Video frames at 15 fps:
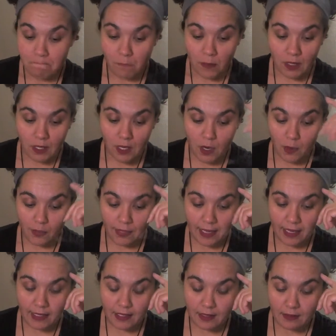you know,
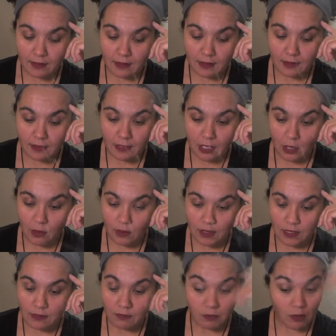that, you know,
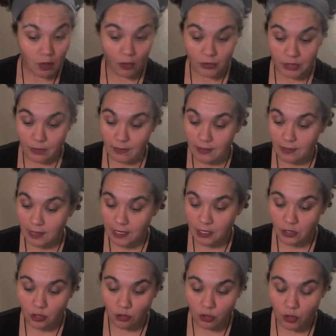it ultimately
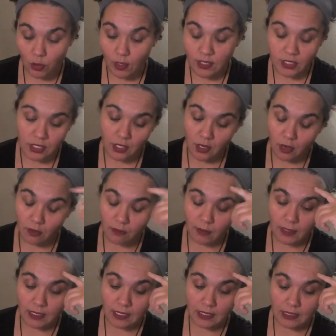is your choice, you know,
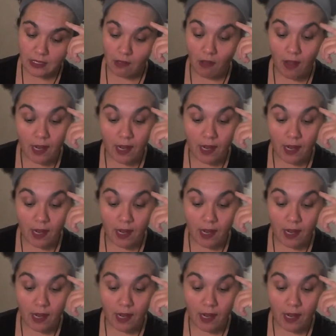but it's a lot